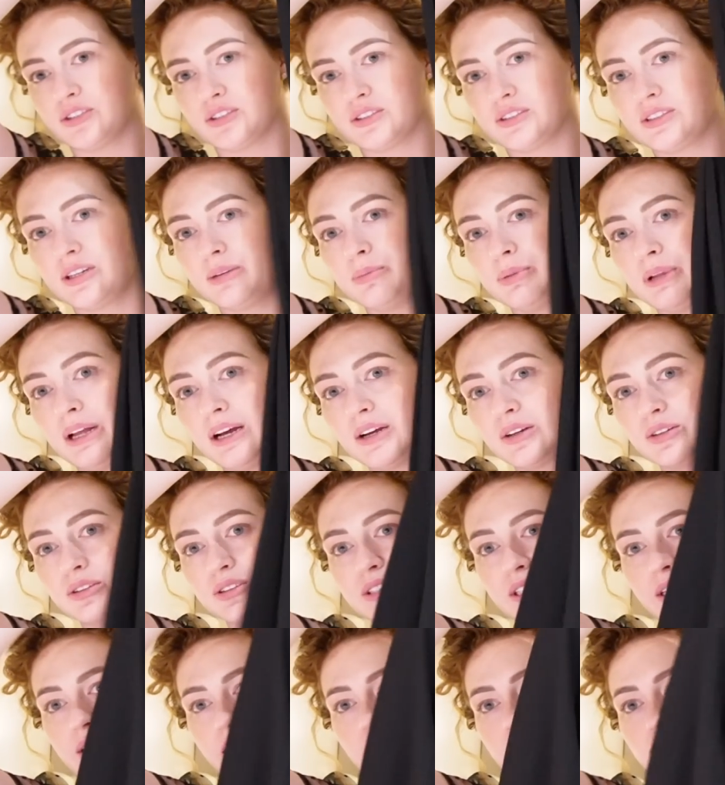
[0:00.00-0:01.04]
just a black
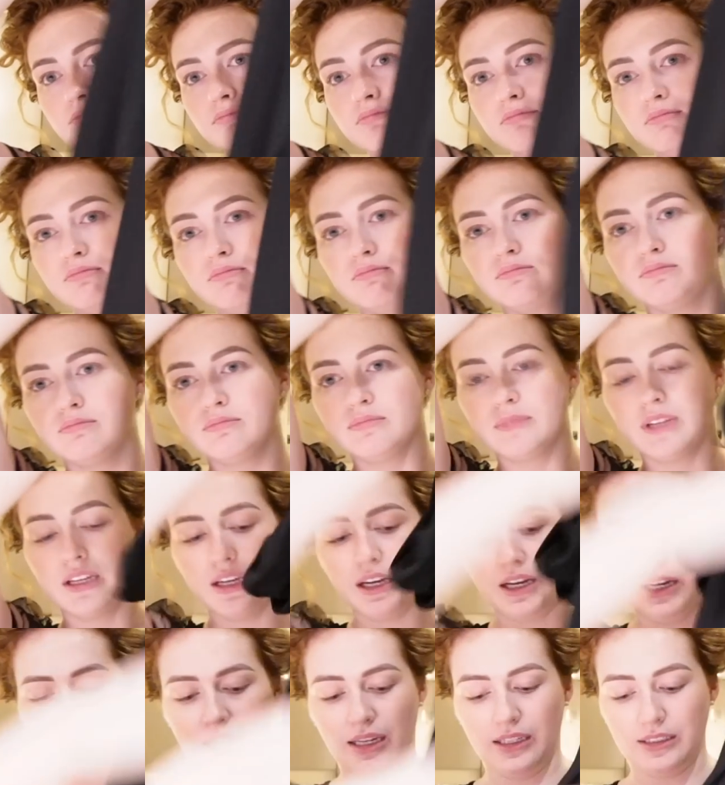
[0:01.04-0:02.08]
hoodie.
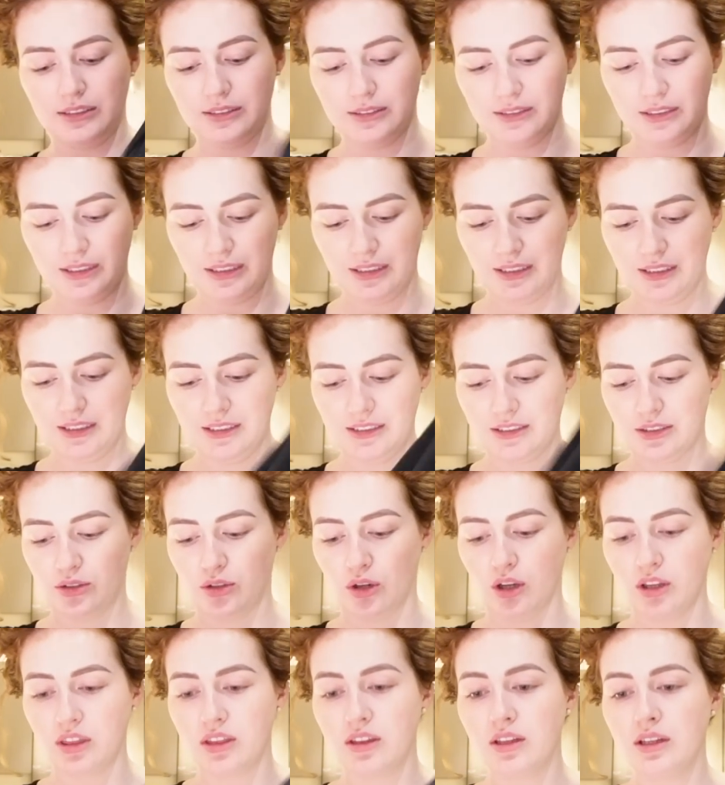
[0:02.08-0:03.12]
And it's
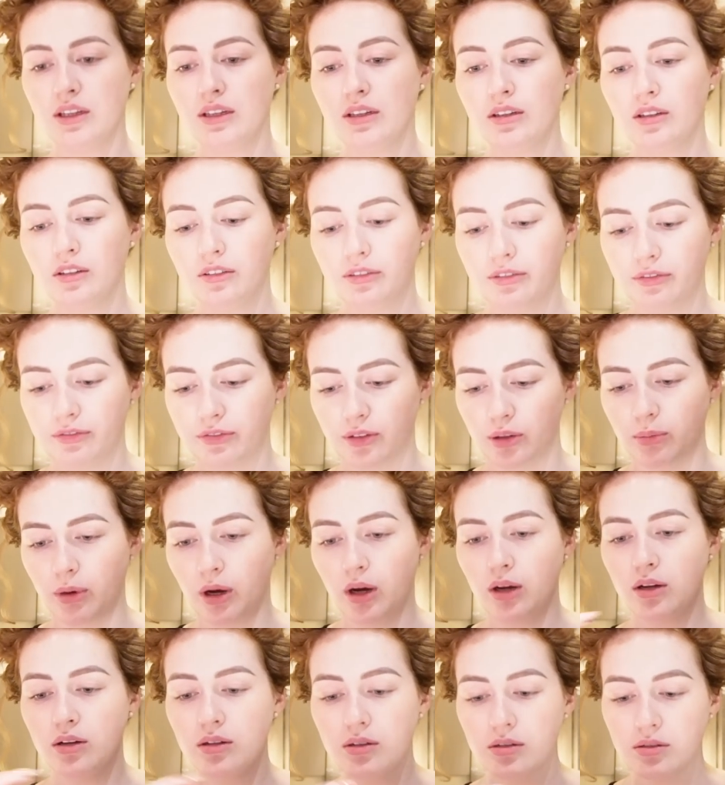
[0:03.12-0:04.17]
got the little thumb
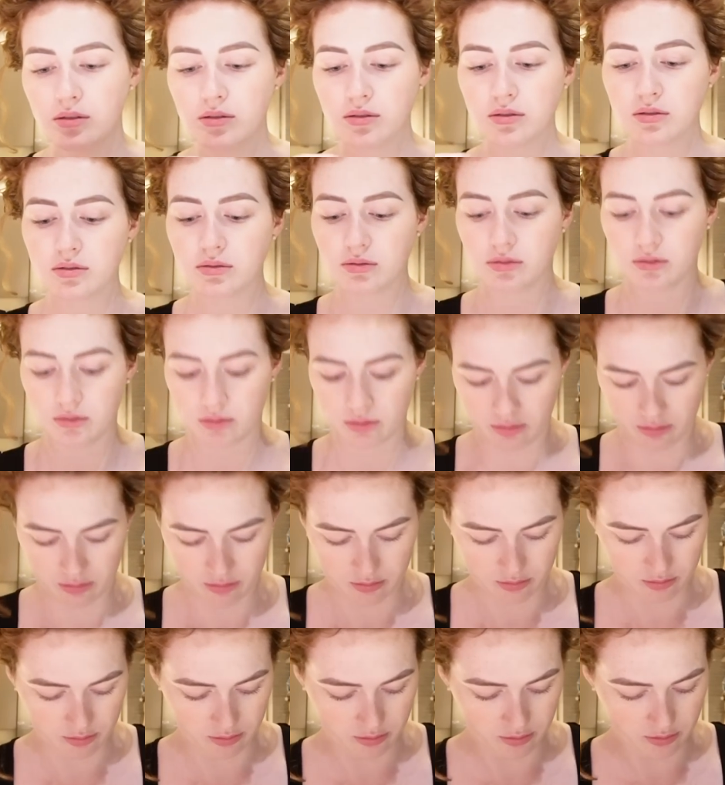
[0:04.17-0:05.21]
holes.
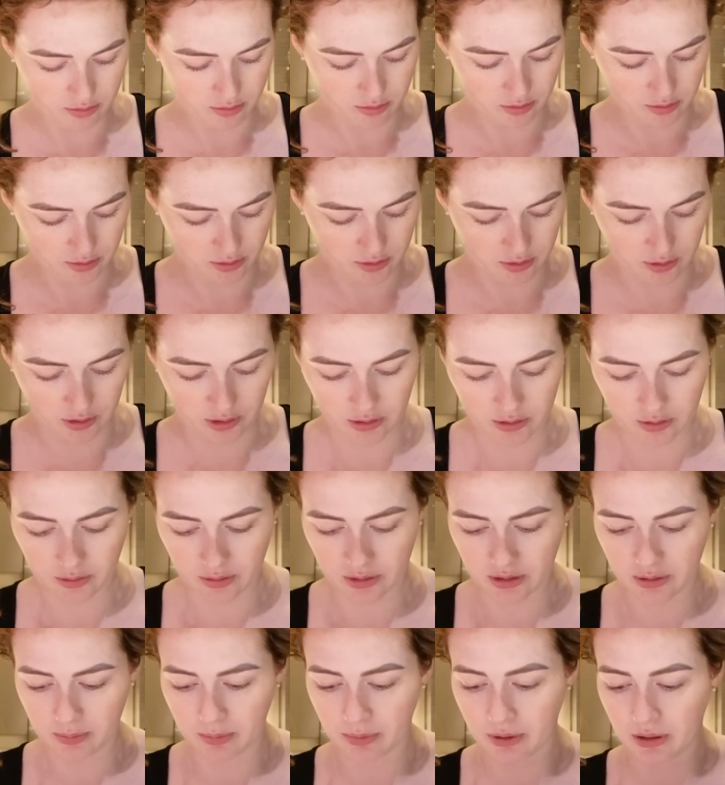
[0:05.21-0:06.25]
I don't know how to
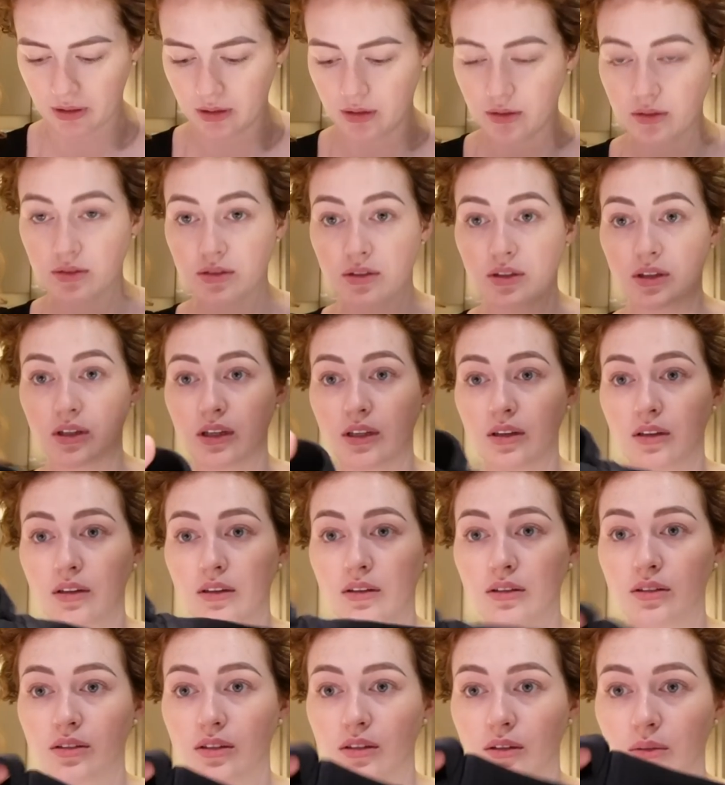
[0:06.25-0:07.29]
explain those to you, like,
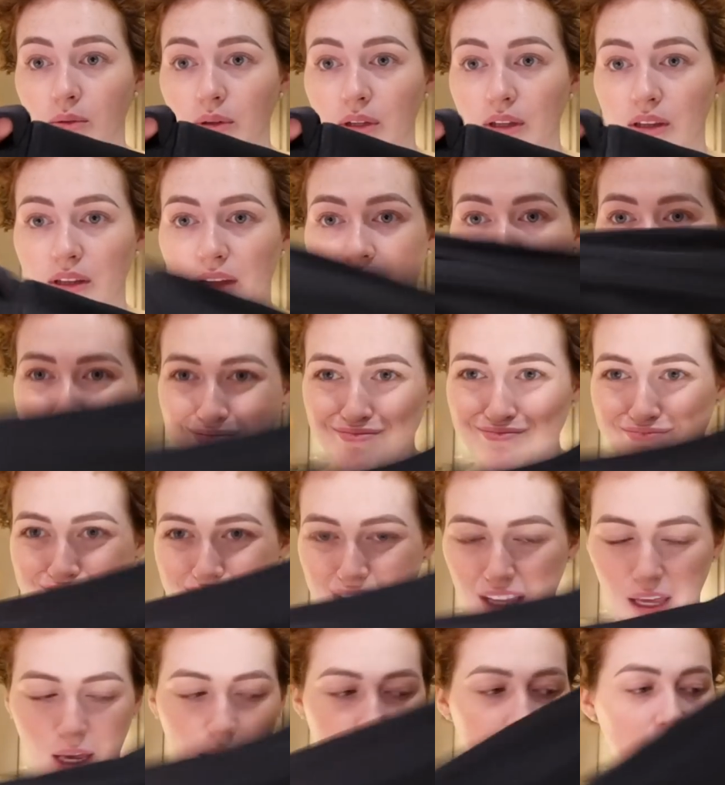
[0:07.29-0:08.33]
do you know what I mean? Yeah.
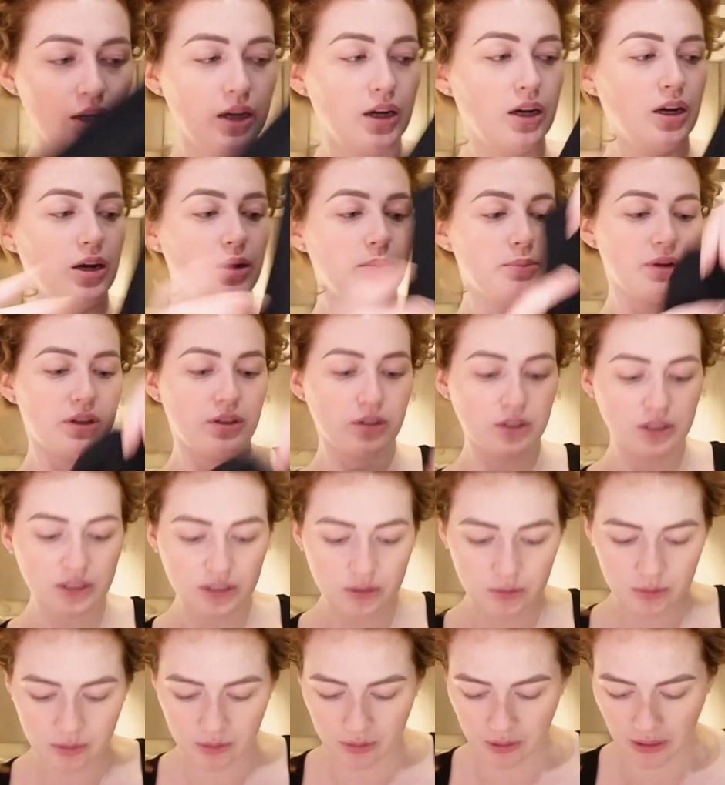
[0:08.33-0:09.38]
But I thought this
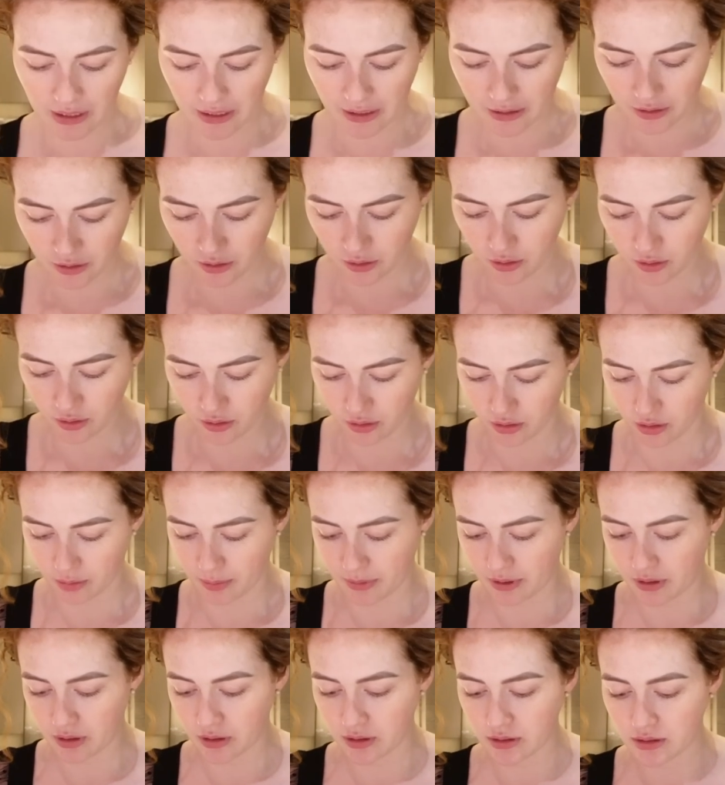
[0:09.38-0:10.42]
was kind of cool
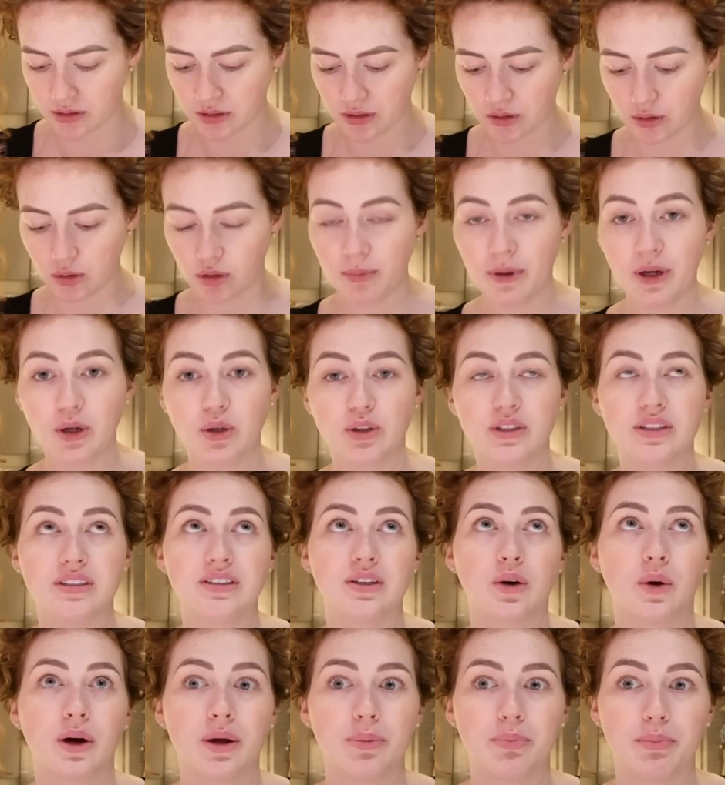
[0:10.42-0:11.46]
because all my hoodies
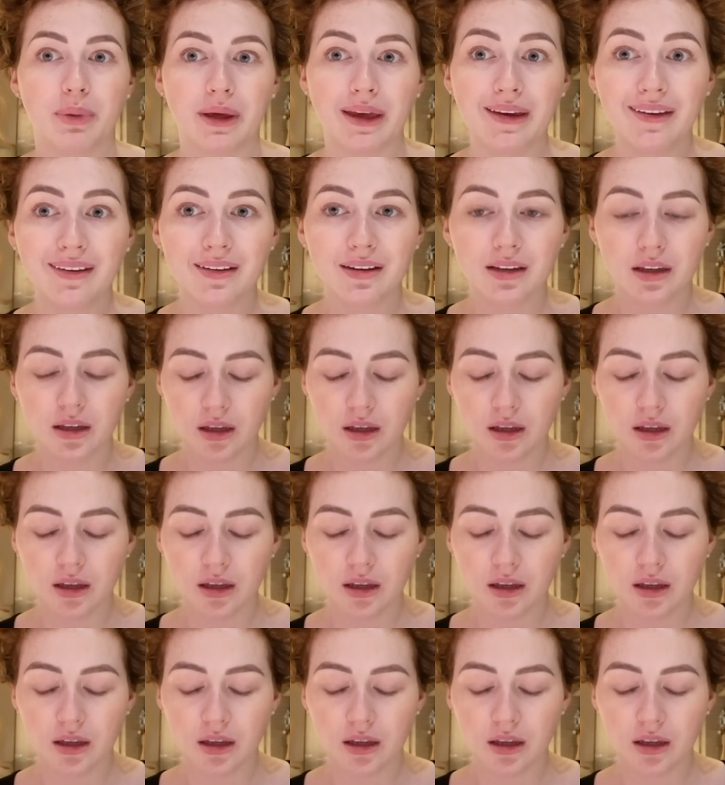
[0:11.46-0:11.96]
are quite big